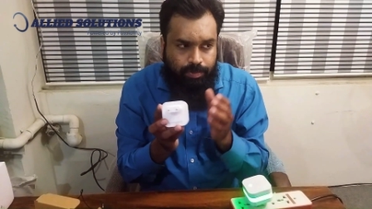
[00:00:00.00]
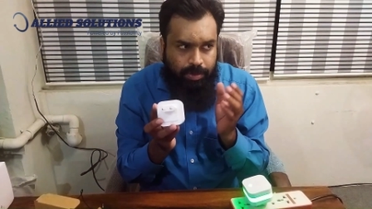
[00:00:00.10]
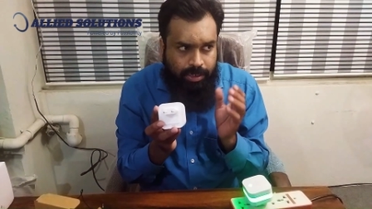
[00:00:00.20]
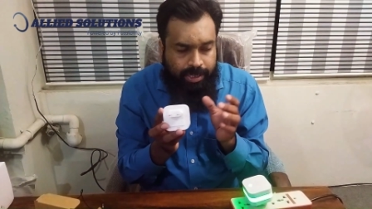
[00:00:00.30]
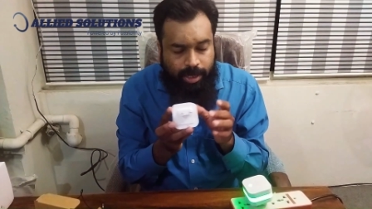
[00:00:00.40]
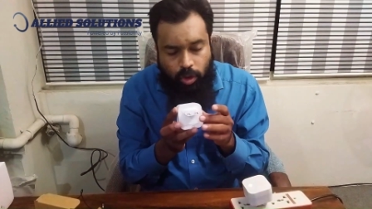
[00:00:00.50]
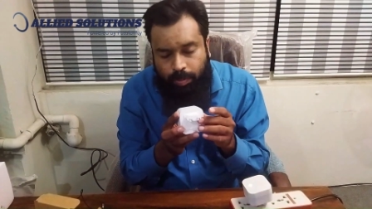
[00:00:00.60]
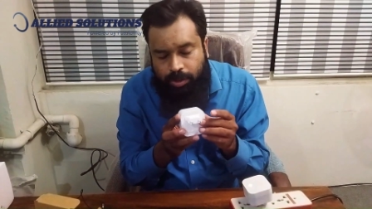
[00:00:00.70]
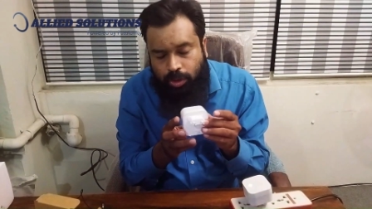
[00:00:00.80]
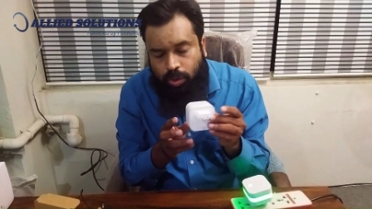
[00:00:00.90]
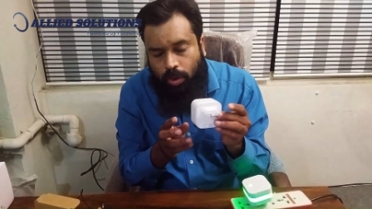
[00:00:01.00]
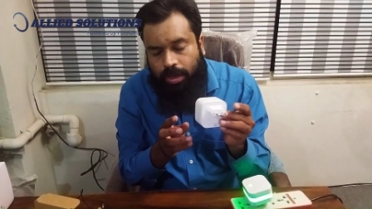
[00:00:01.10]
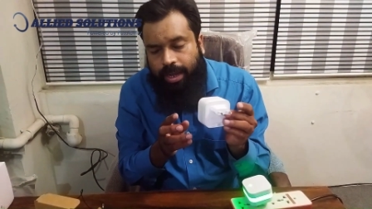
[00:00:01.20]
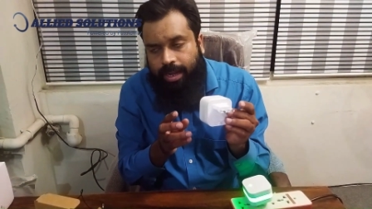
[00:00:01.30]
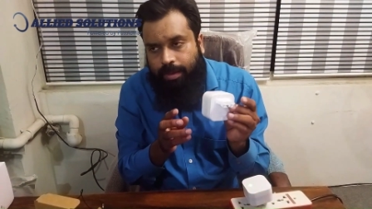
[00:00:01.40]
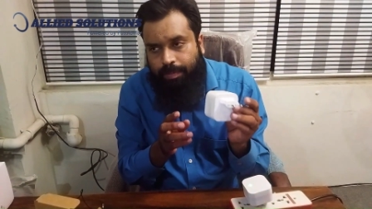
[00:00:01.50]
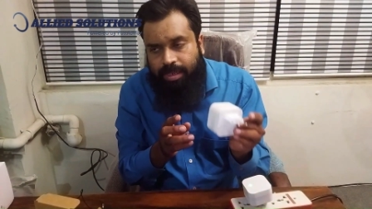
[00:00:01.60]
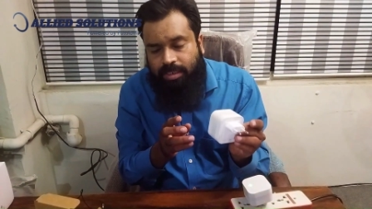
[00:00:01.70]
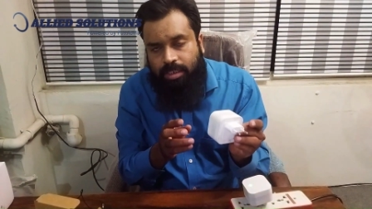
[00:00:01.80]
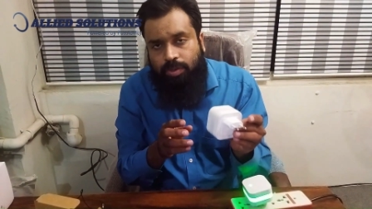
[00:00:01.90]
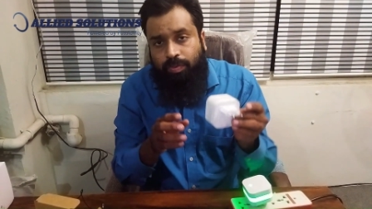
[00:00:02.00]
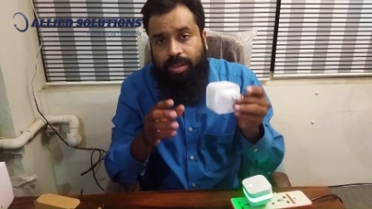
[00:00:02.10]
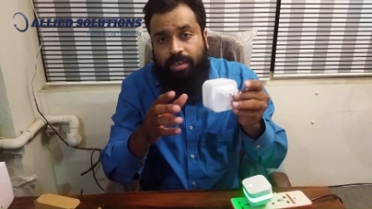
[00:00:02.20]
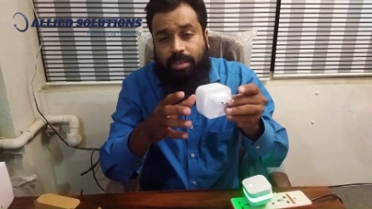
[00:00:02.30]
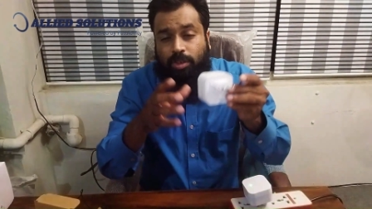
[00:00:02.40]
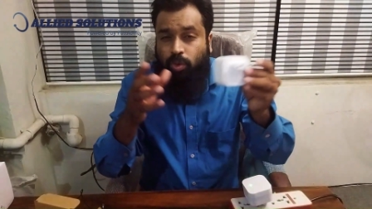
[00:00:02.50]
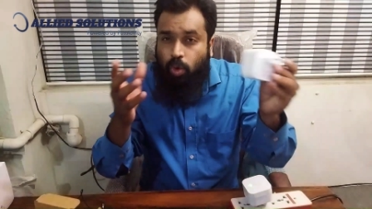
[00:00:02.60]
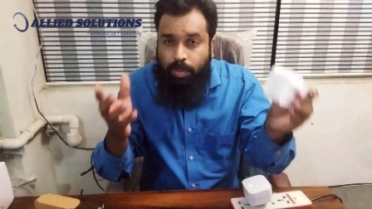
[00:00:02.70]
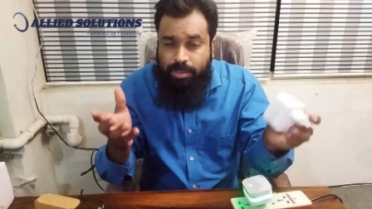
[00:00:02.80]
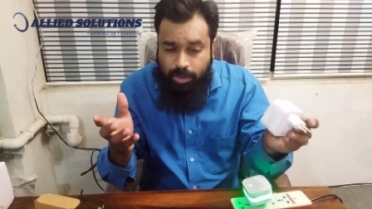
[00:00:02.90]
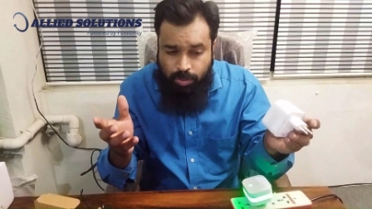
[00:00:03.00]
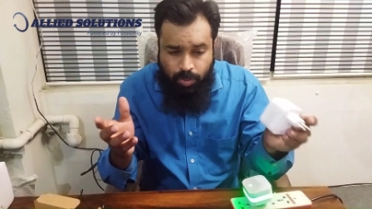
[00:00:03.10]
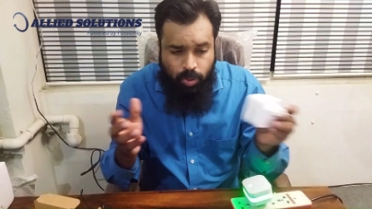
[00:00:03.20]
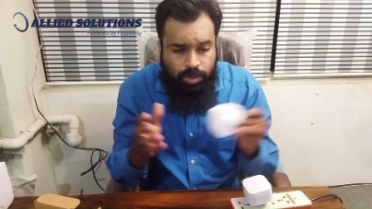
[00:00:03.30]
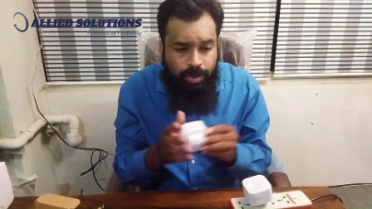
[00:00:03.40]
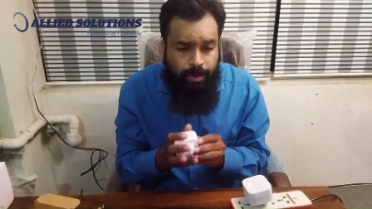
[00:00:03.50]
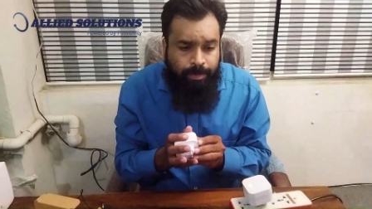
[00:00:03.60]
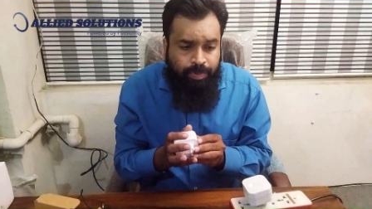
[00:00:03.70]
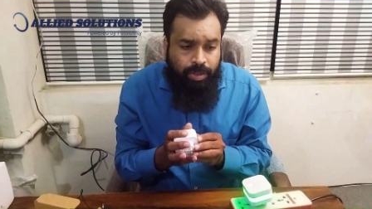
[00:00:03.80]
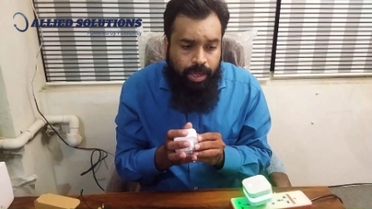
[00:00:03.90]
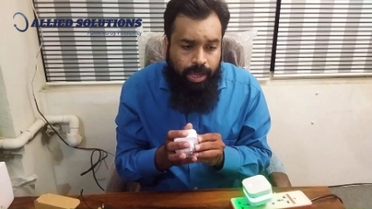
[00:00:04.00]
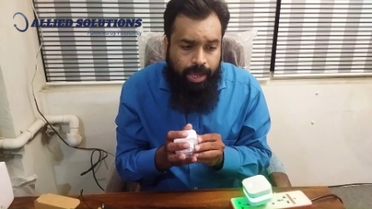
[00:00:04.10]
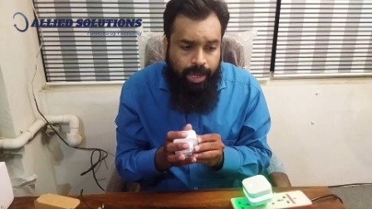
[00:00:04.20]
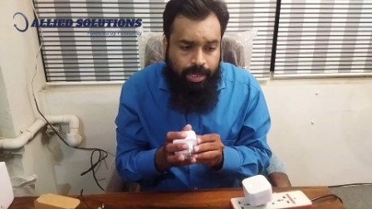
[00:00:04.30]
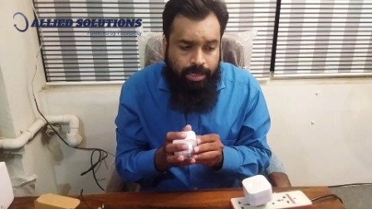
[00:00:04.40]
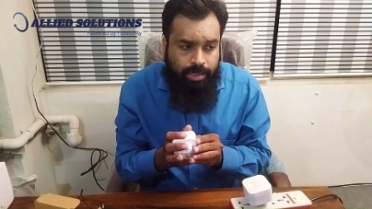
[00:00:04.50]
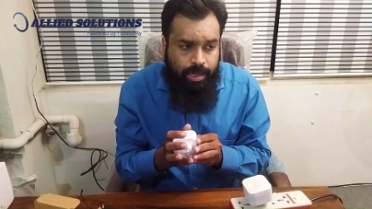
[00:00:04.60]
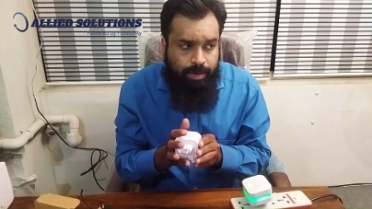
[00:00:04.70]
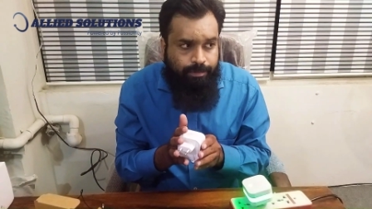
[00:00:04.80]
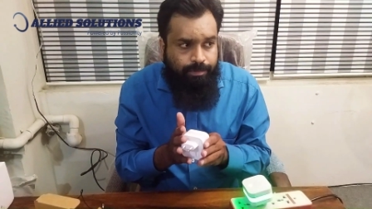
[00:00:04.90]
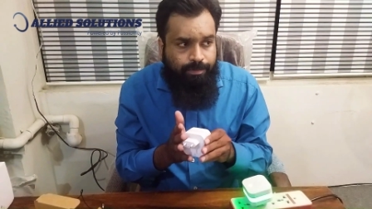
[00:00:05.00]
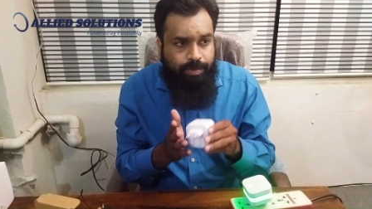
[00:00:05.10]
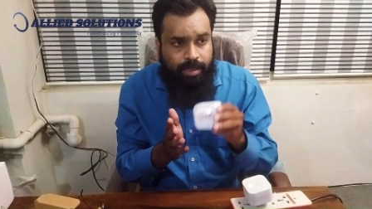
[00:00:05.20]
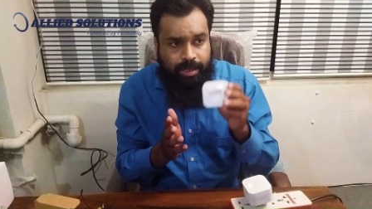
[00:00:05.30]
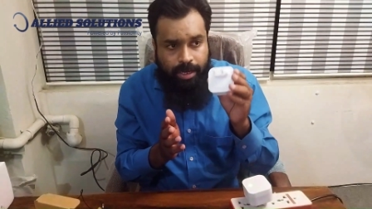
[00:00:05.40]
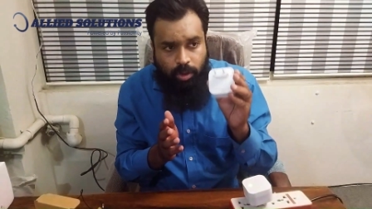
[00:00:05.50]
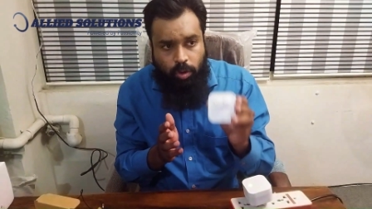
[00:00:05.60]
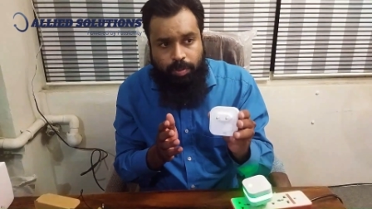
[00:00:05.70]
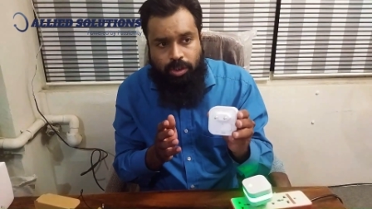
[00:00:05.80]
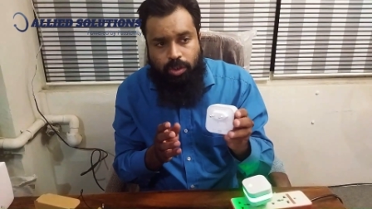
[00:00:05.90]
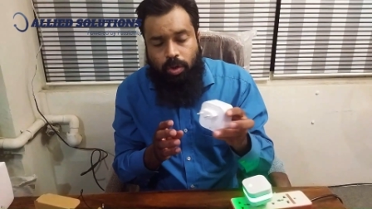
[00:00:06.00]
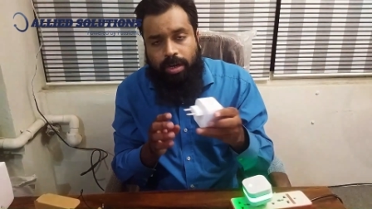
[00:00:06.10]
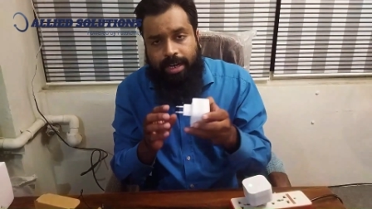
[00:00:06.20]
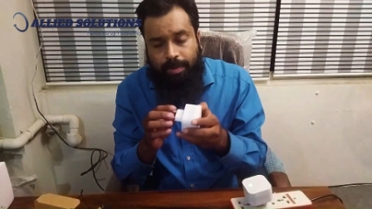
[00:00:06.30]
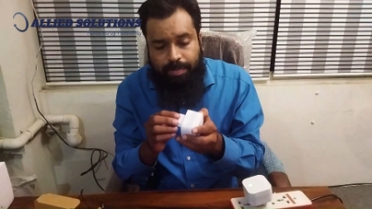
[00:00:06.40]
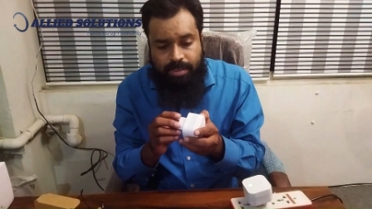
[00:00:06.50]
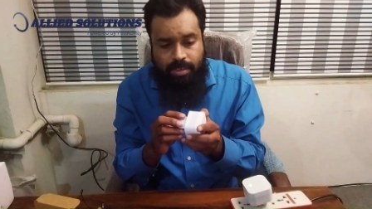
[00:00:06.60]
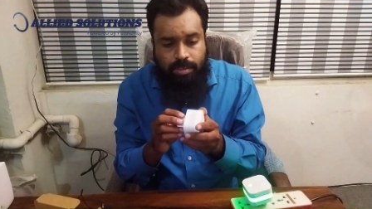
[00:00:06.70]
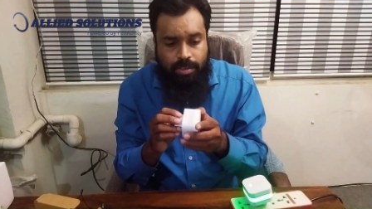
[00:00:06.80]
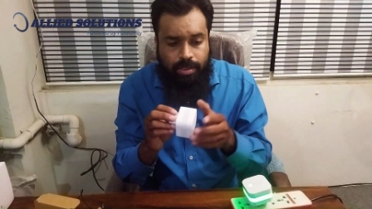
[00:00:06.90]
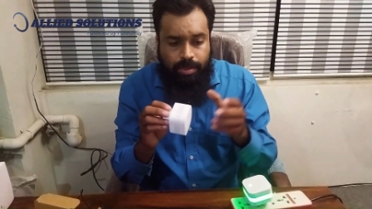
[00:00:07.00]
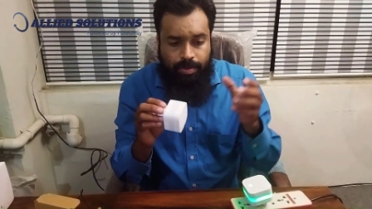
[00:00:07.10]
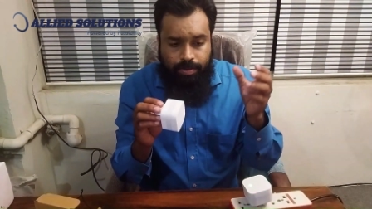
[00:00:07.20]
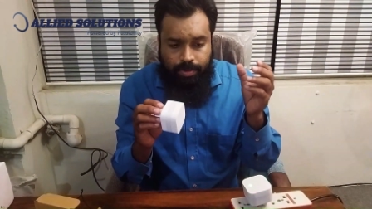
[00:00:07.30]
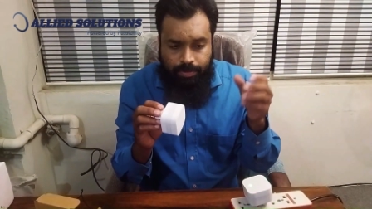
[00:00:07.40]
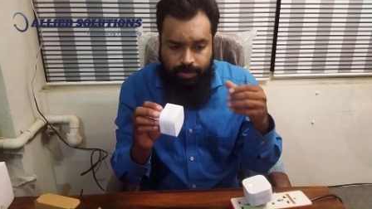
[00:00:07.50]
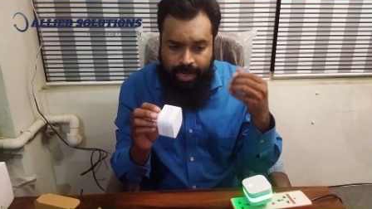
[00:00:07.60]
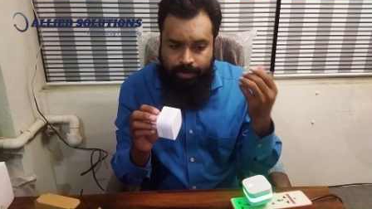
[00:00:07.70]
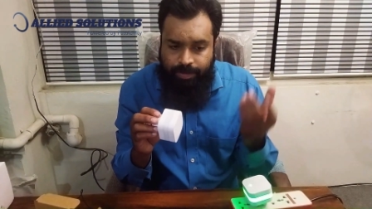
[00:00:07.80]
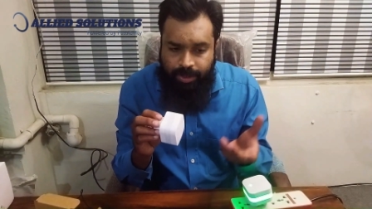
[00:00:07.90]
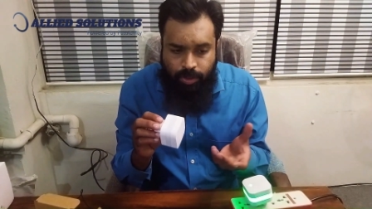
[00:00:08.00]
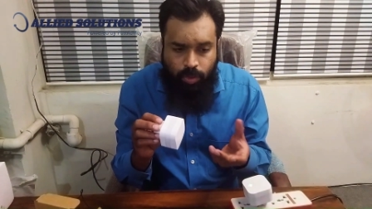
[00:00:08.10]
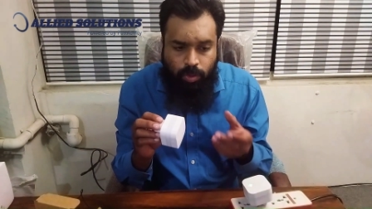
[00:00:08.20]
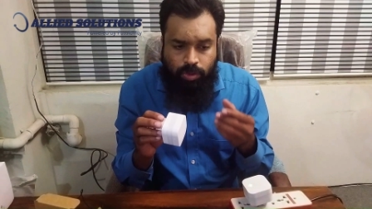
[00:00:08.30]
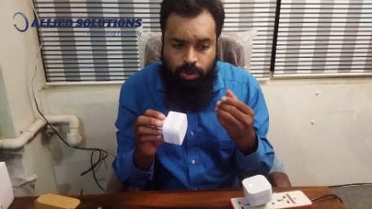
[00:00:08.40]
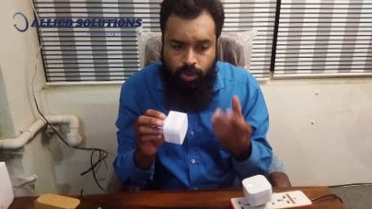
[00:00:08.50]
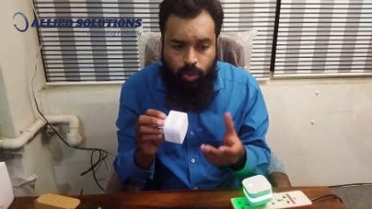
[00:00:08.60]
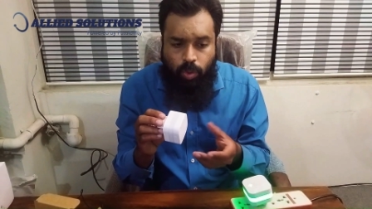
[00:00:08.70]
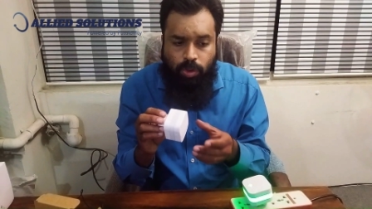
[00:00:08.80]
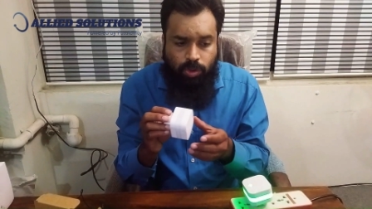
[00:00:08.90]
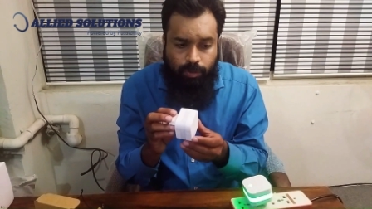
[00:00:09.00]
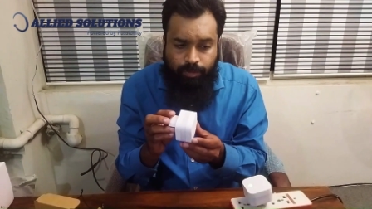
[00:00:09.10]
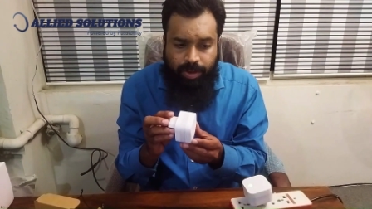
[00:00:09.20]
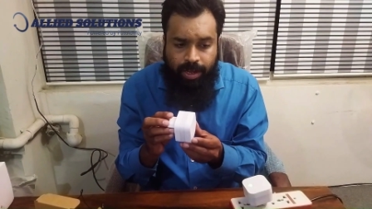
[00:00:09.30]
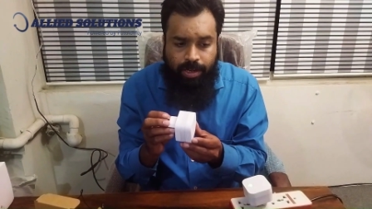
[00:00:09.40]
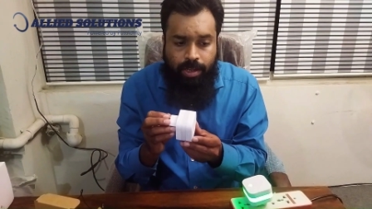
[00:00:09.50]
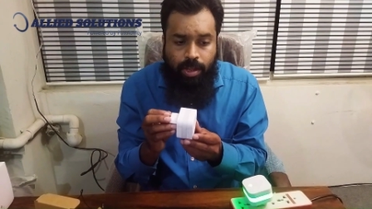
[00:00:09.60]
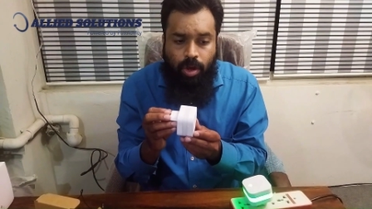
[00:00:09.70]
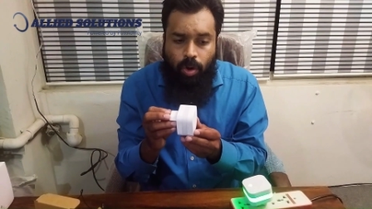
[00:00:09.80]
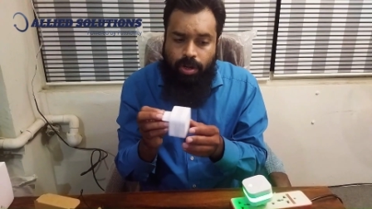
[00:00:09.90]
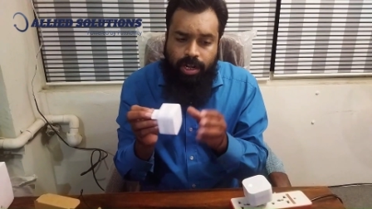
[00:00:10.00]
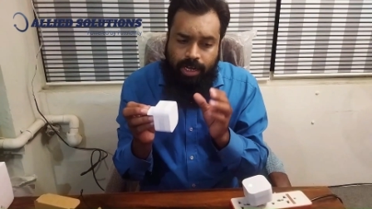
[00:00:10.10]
it cannot be installed at the places where there is so much smoke, and if it cannot be installed at a places like windows, doors or fan, or